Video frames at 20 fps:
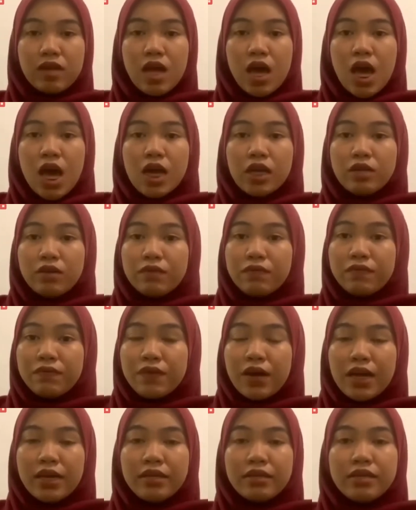the
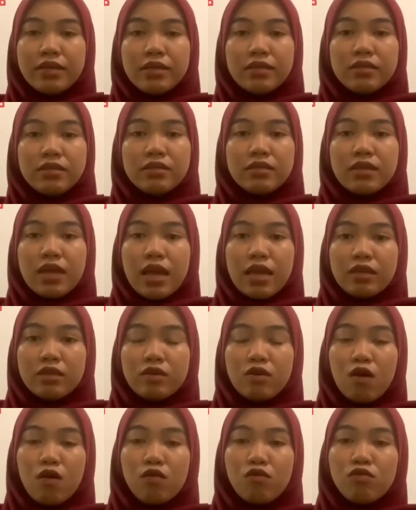findings and
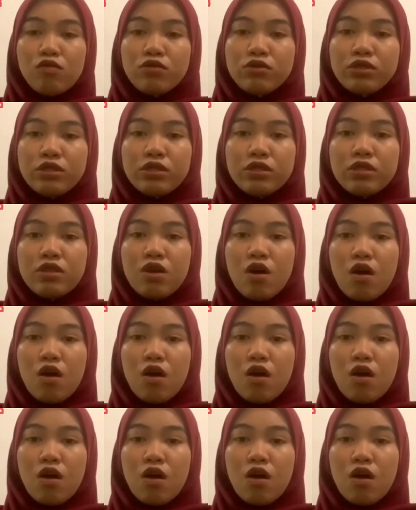conclusion of